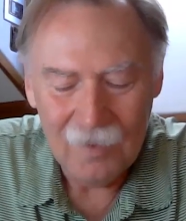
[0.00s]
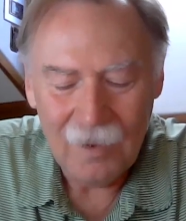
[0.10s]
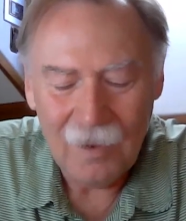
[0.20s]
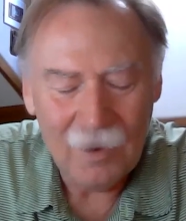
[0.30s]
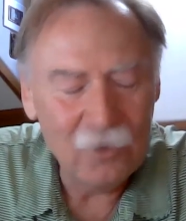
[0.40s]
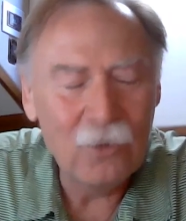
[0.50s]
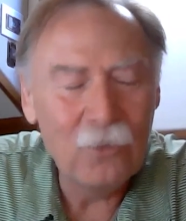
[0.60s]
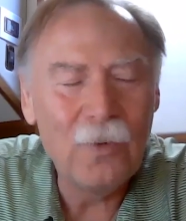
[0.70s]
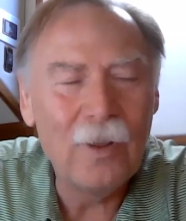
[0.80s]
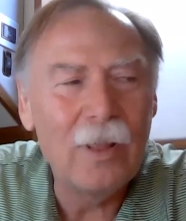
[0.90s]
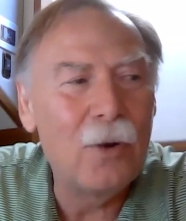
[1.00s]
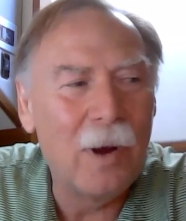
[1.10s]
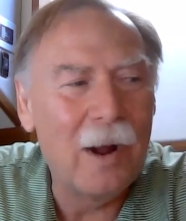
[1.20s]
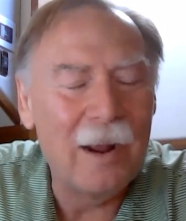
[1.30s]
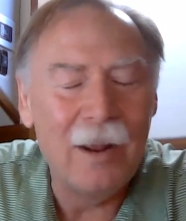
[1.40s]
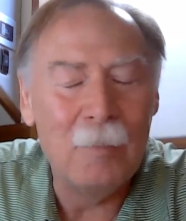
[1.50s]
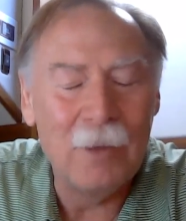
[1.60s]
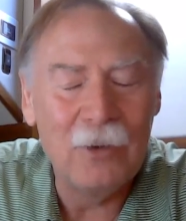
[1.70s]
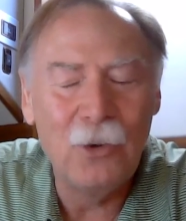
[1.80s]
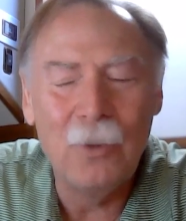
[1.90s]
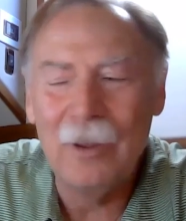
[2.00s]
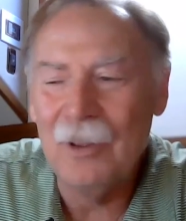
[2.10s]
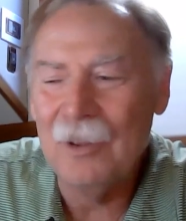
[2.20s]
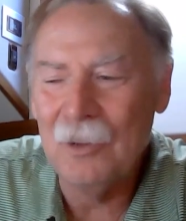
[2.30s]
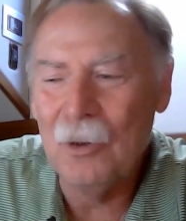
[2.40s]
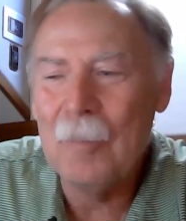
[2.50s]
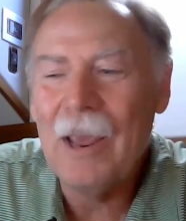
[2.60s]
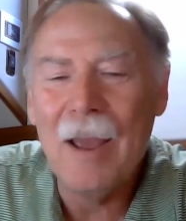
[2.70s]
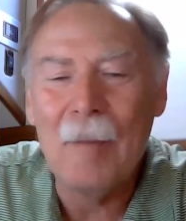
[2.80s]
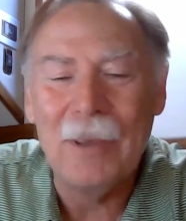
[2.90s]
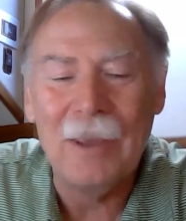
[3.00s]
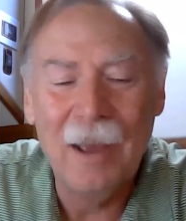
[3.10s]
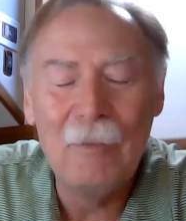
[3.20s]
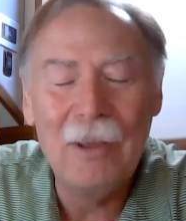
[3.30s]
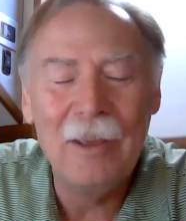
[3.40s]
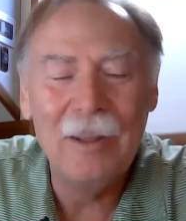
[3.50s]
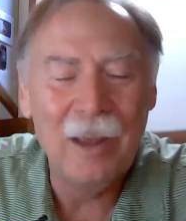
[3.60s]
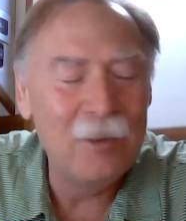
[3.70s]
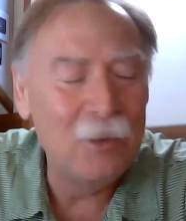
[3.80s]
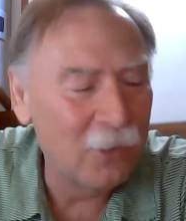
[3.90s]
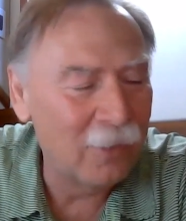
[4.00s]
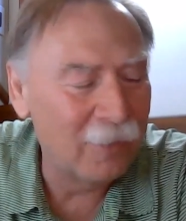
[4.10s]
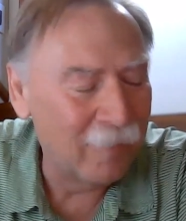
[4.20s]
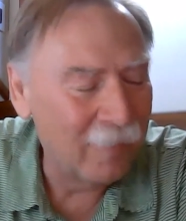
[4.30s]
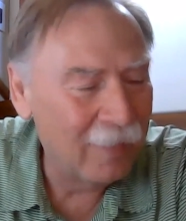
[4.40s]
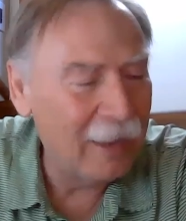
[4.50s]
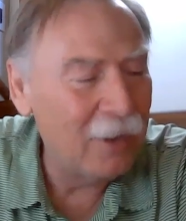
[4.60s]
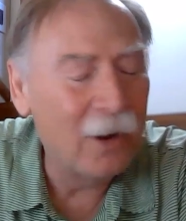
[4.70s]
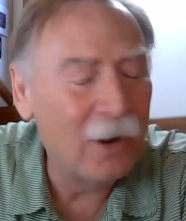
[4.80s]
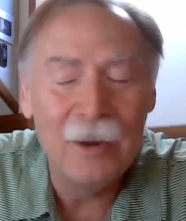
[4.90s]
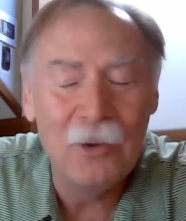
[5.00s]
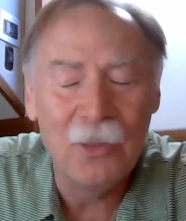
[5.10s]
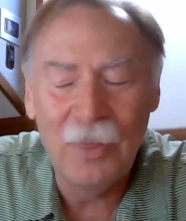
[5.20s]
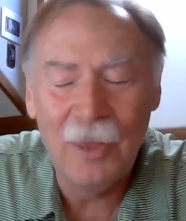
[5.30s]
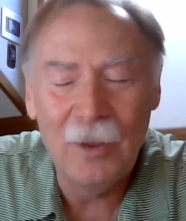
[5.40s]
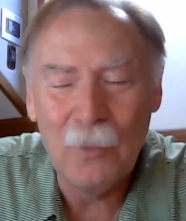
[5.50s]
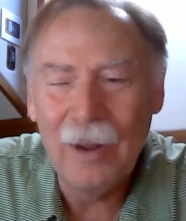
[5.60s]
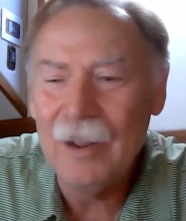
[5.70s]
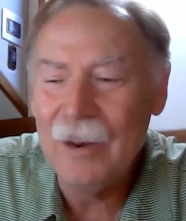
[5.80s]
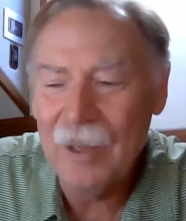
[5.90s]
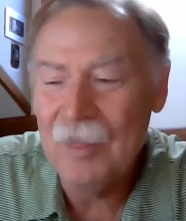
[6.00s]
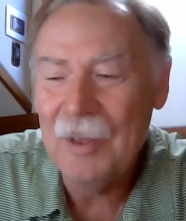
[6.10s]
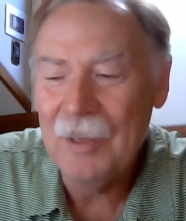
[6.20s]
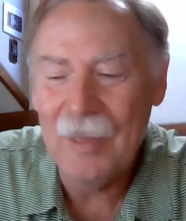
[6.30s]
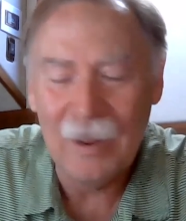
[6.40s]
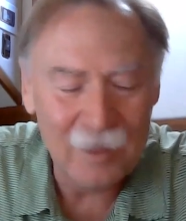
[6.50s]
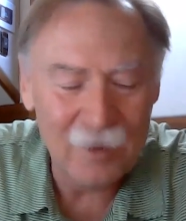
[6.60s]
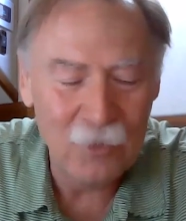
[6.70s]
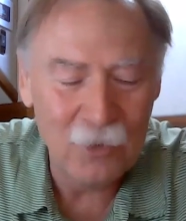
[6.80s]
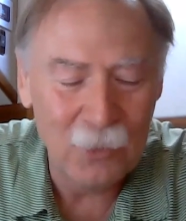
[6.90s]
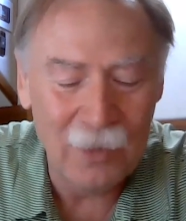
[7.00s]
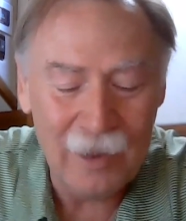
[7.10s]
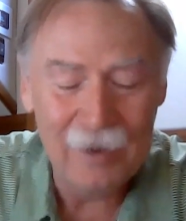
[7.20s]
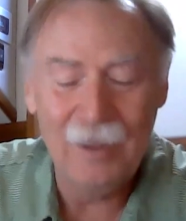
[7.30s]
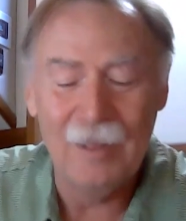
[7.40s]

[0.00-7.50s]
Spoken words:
Yeah, just for a little while, but you'll be happy. I mean, and later on you'll think, why didn't I think of that? That's a cool idea.